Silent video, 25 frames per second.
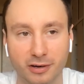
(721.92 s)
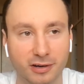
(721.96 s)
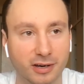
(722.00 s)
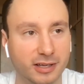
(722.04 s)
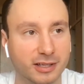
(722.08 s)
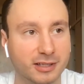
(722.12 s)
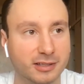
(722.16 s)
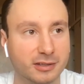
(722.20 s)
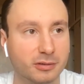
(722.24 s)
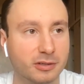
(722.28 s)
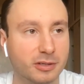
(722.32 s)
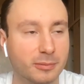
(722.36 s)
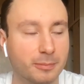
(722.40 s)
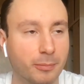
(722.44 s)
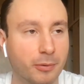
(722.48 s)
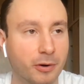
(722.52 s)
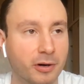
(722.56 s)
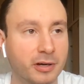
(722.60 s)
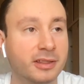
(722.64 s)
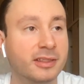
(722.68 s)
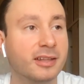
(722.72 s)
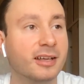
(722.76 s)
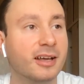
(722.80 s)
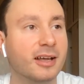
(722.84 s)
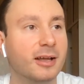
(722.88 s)
like to the
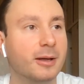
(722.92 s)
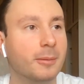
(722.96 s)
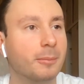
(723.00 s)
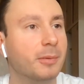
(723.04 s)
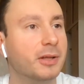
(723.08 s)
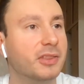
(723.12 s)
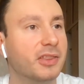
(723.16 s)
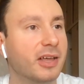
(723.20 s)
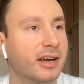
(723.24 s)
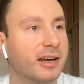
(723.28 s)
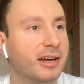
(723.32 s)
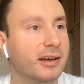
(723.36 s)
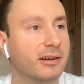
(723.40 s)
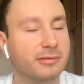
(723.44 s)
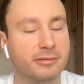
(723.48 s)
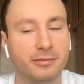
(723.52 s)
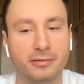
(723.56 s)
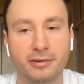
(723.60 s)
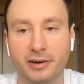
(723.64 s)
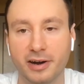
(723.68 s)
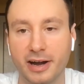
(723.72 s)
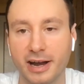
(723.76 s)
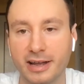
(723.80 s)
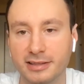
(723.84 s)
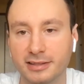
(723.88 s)
point. But I have
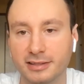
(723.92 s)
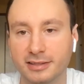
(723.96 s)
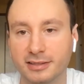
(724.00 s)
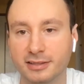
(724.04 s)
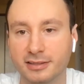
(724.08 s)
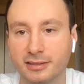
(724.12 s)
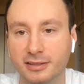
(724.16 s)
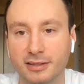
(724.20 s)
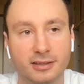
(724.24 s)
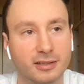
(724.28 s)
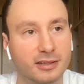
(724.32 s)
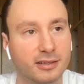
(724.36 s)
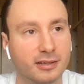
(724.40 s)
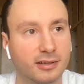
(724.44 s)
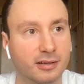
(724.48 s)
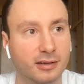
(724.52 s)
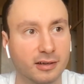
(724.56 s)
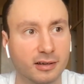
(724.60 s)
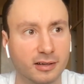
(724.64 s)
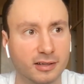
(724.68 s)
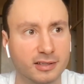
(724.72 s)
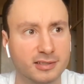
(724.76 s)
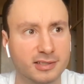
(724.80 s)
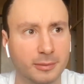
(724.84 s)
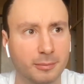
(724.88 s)
read
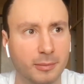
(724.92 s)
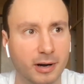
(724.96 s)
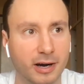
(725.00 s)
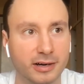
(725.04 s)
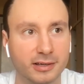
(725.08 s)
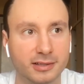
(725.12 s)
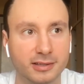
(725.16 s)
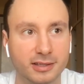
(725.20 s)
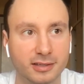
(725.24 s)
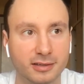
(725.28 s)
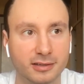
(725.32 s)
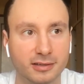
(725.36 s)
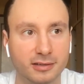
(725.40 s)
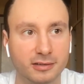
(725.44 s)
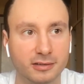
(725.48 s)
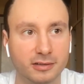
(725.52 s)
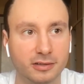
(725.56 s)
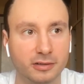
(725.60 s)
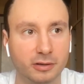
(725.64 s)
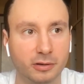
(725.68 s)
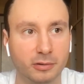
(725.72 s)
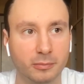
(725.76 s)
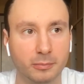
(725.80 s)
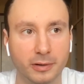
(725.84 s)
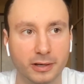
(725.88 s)
some article,
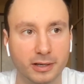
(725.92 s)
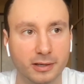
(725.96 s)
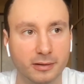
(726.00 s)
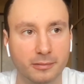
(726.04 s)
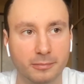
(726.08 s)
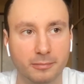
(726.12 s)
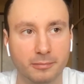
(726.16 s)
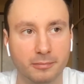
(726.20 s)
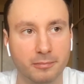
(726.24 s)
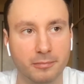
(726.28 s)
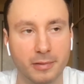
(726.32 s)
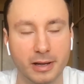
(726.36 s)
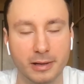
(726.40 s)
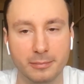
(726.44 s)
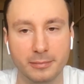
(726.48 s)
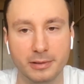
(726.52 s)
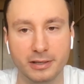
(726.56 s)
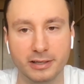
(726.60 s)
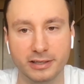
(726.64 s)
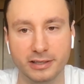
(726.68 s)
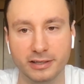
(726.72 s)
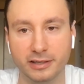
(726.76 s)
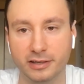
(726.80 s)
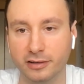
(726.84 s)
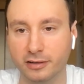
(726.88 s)
like maybe a
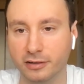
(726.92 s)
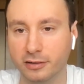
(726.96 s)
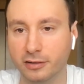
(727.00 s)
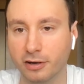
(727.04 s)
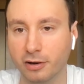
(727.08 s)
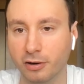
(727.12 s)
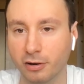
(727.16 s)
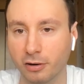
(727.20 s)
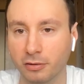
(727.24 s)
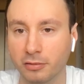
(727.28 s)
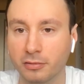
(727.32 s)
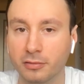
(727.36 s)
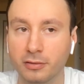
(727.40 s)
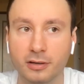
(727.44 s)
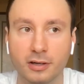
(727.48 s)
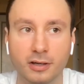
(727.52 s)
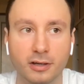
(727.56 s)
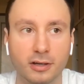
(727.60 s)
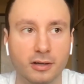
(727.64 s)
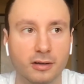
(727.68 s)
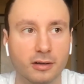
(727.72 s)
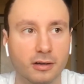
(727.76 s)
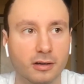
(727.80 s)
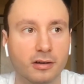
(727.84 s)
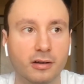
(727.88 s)
year ago,
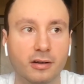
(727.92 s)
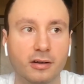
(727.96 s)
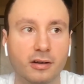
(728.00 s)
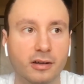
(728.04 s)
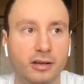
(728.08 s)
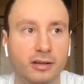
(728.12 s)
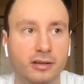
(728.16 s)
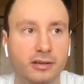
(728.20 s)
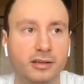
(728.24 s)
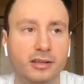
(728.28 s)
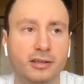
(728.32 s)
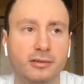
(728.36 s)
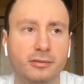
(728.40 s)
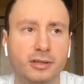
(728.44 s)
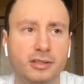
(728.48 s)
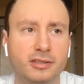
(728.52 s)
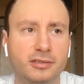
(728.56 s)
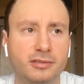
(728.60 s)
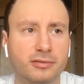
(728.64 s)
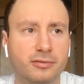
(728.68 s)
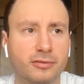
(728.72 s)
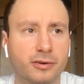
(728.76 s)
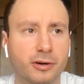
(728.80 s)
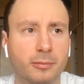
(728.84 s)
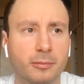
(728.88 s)
and it was
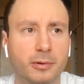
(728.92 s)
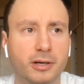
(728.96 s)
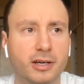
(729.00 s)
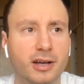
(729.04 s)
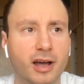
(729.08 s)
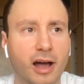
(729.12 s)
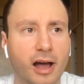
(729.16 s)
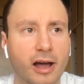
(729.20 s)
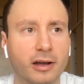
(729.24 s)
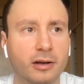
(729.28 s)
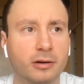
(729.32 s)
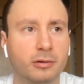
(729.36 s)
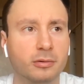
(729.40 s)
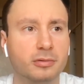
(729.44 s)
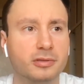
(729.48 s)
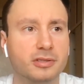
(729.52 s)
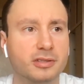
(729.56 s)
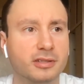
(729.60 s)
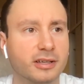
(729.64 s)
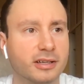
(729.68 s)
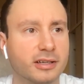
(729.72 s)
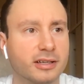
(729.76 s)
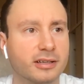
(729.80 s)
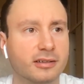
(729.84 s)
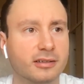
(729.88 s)
from a guy who's
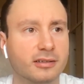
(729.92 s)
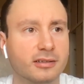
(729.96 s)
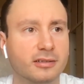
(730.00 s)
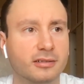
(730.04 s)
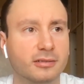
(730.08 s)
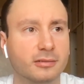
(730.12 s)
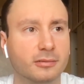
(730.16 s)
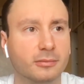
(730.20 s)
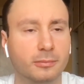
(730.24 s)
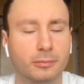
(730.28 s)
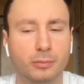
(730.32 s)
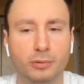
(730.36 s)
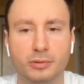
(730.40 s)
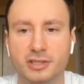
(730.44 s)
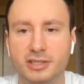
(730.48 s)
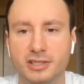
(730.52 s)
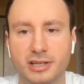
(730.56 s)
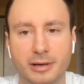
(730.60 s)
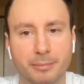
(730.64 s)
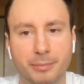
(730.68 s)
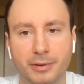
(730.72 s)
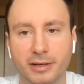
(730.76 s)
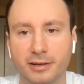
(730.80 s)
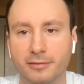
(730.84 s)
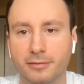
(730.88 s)
like
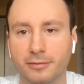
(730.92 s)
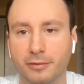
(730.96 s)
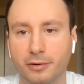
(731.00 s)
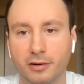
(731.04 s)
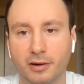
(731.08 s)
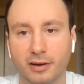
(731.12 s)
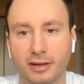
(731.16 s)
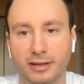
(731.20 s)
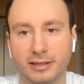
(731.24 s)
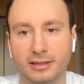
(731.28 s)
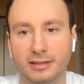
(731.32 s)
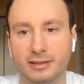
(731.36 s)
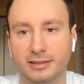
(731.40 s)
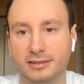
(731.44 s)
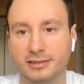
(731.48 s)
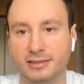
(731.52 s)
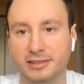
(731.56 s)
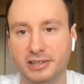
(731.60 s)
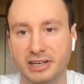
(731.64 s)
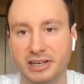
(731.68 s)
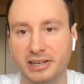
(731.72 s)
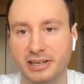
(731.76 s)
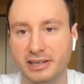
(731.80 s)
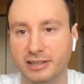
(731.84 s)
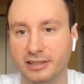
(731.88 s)
bootstrapping for like 3
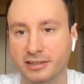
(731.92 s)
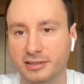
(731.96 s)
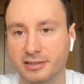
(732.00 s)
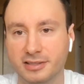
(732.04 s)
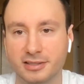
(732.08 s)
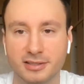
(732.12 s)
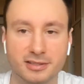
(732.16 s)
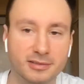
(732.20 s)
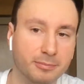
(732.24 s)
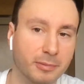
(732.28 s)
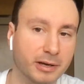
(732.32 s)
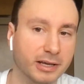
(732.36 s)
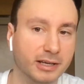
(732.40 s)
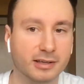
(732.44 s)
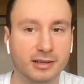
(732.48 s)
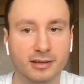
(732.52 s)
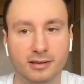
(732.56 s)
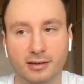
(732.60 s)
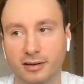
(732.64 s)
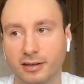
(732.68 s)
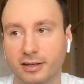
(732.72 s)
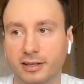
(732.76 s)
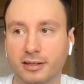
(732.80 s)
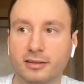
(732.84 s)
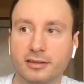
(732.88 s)
years. He's making
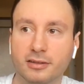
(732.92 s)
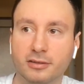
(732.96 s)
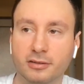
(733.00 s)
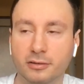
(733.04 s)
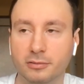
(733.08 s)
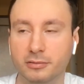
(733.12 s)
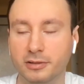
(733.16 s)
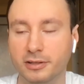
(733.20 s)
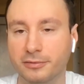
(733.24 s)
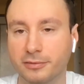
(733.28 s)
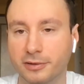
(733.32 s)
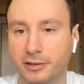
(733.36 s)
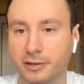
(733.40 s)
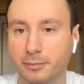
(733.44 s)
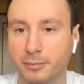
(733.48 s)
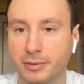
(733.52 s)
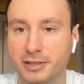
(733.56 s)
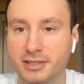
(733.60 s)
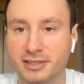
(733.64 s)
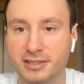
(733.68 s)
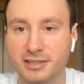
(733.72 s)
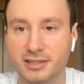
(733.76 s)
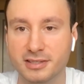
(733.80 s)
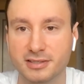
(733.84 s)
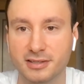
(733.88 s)
like different
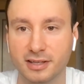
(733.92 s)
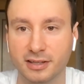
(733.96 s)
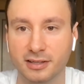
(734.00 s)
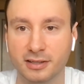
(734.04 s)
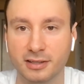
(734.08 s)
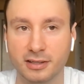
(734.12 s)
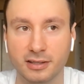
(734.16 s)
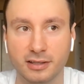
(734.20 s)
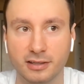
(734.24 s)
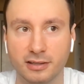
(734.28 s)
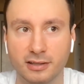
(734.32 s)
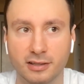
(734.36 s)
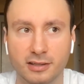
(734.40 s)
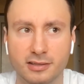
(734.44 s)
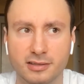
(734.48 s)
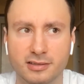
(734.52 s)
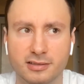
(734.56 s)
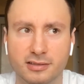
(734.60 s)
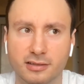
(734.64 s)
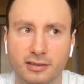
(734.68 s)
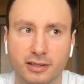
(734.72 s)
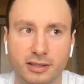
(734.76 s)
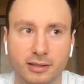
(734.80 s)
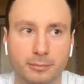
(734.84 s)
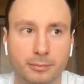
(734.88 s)
businesses, and he's
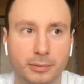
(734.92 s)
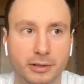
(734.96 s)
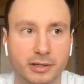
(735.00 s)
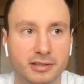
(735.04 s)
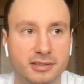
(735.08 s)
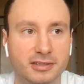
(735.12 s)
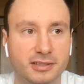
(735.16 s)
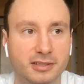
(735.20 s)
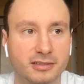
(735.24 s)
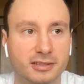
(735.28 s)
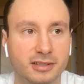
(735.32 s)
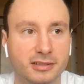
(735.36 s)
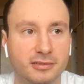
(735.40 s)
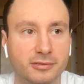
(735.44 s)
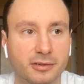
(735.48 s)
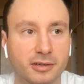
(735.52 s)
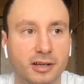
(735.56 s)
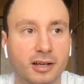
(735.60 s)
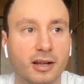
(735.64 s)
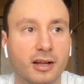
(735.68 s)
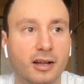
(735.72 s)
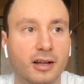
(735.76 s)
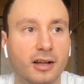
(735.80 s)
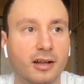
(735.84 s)
like pretty successful.